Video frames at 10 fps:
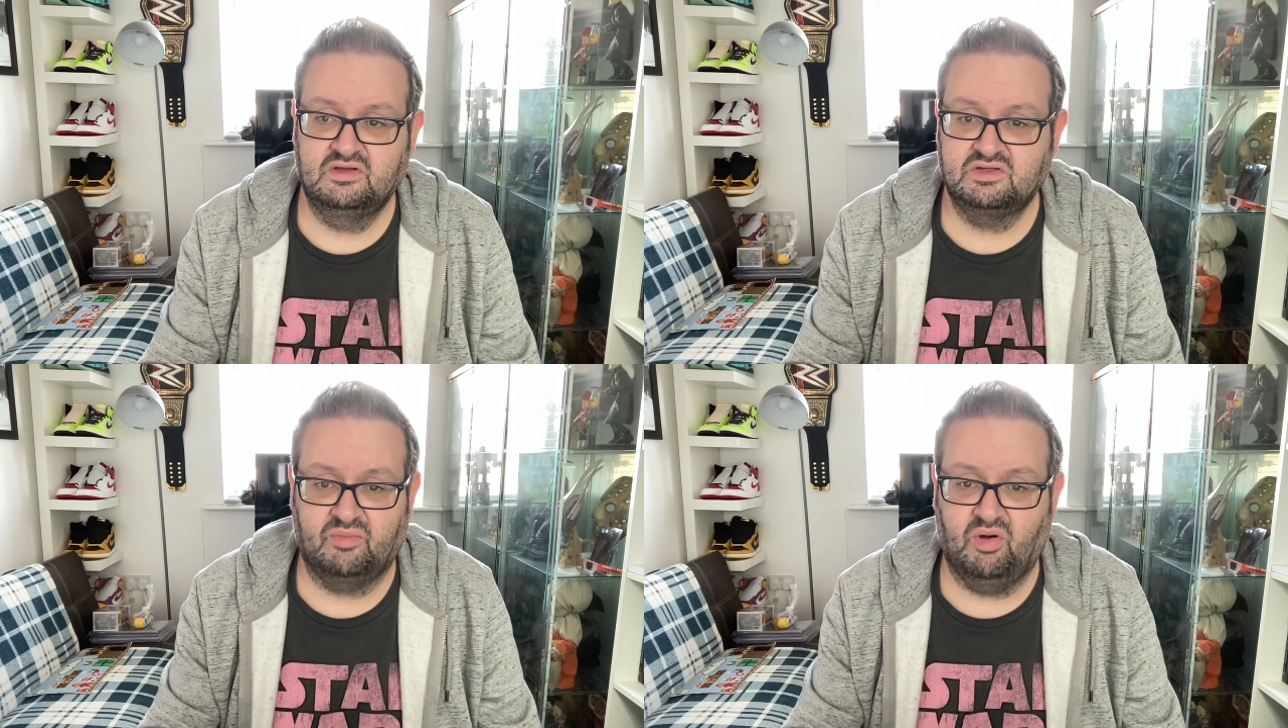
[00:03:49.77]

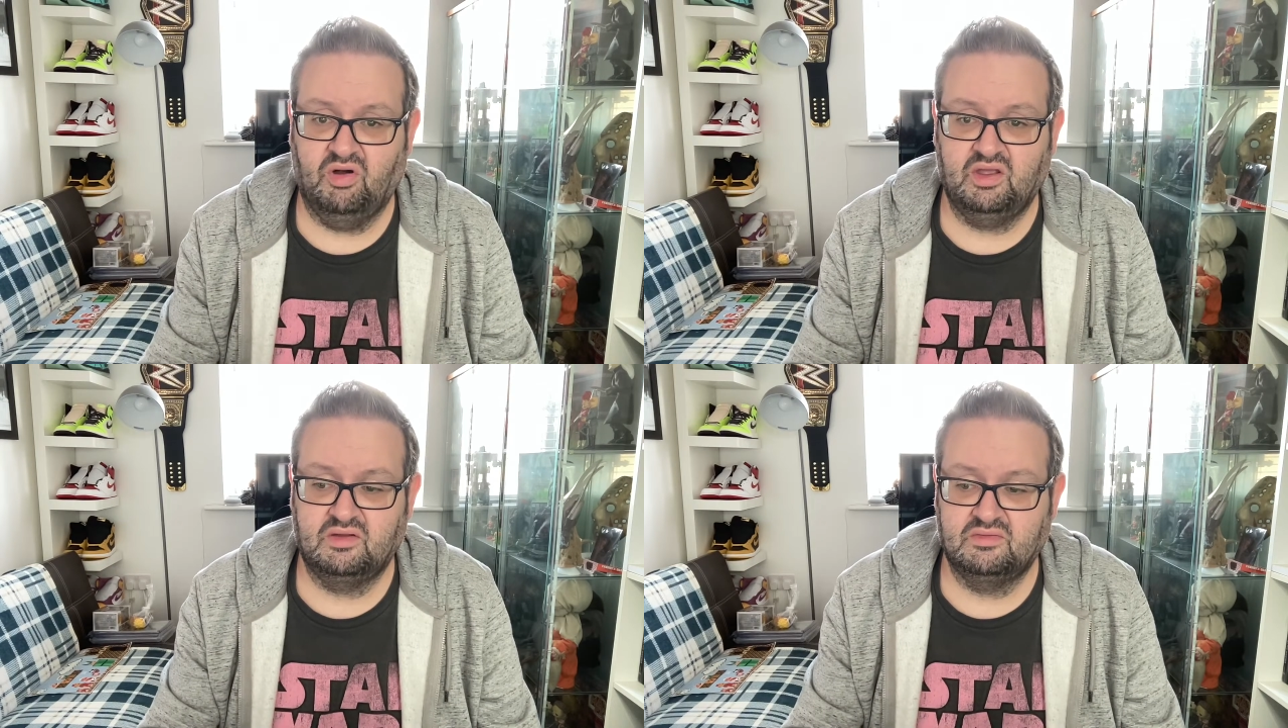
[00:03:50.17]
So I bought
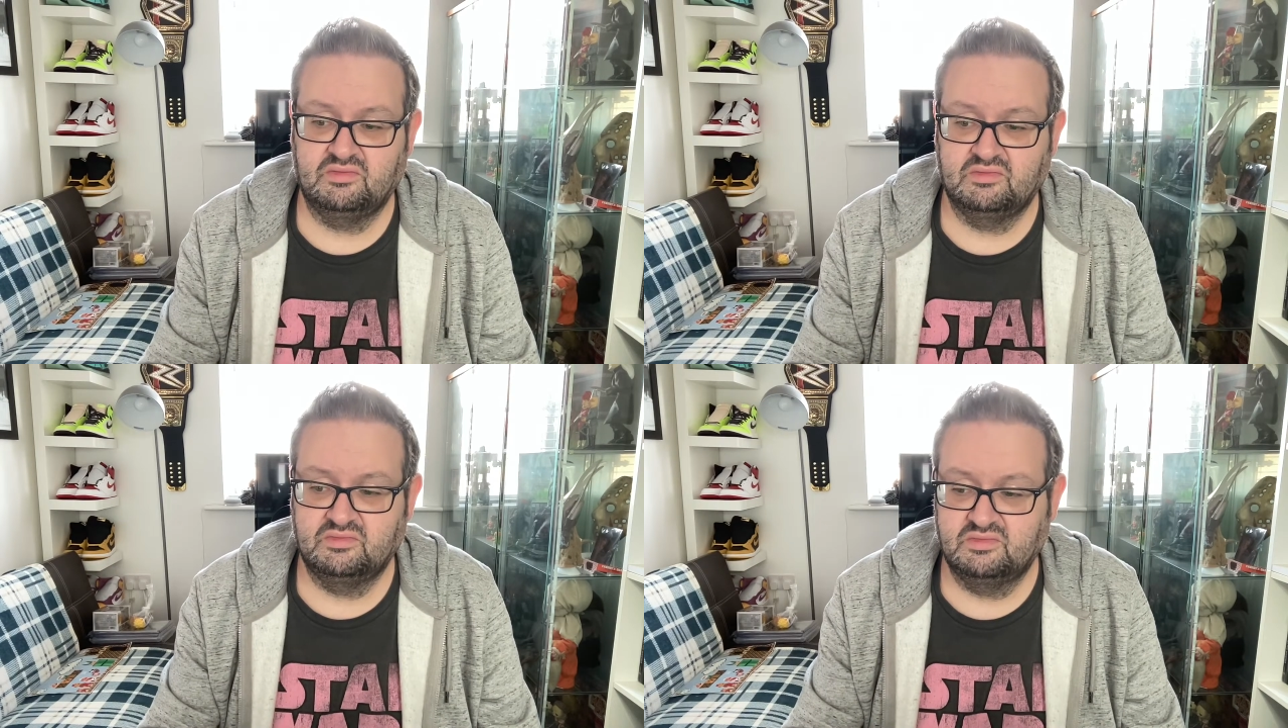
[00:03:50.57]
it
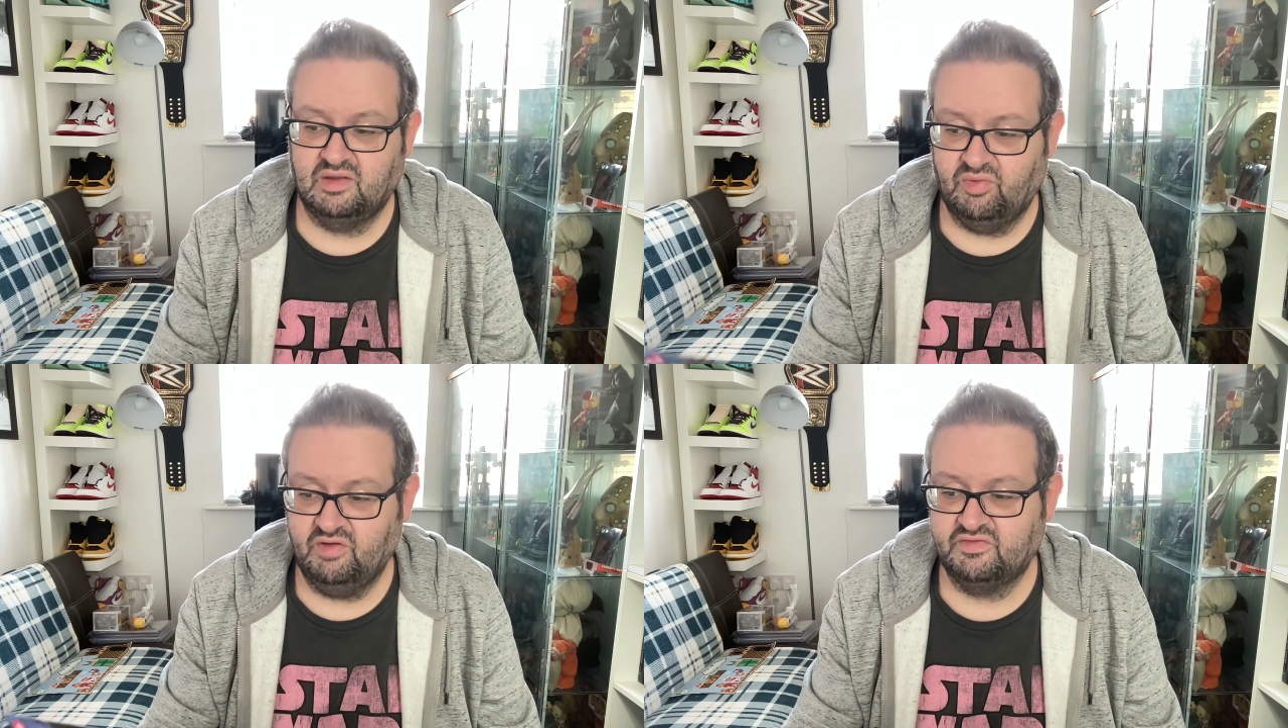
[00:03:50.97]

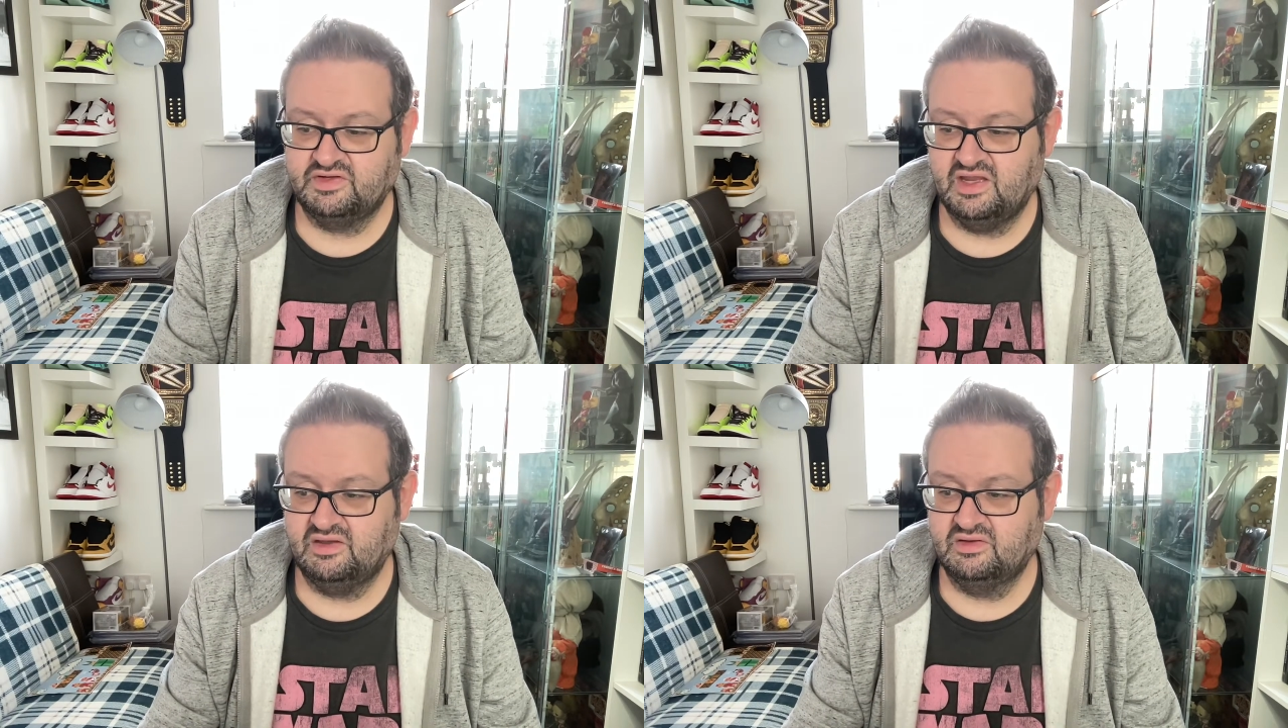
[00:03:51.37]
for a
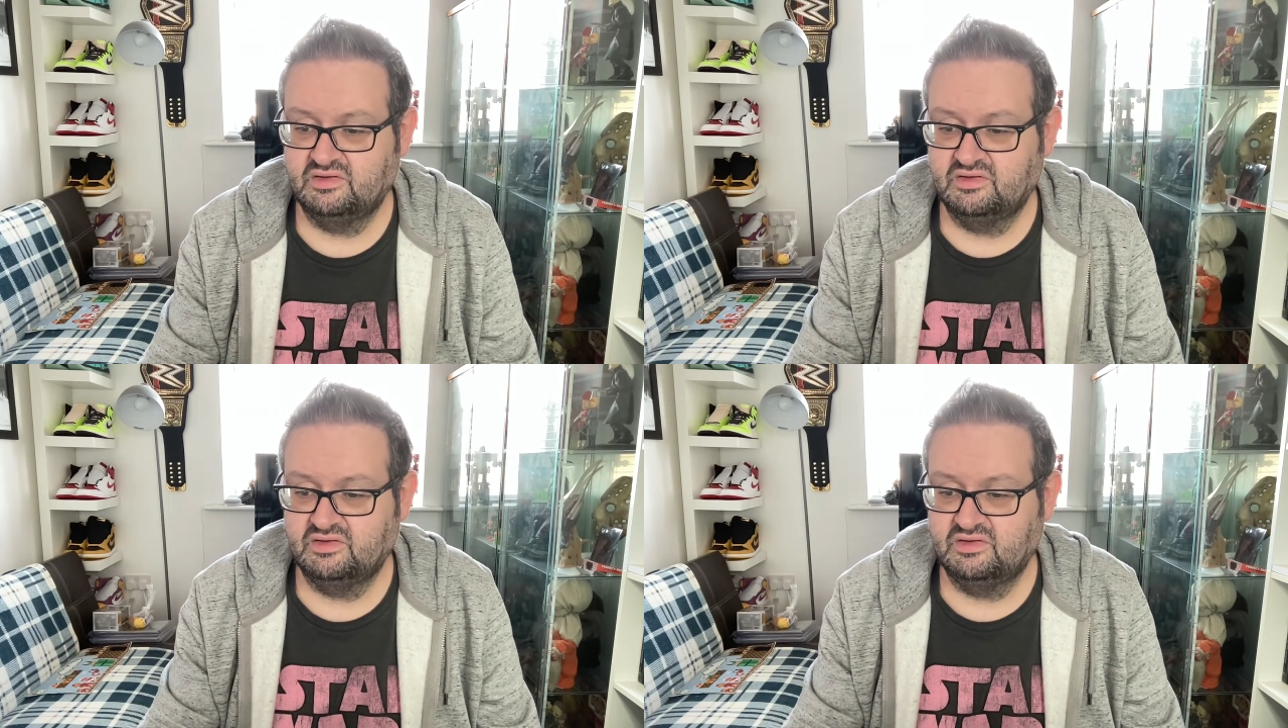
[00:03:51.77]
tenner.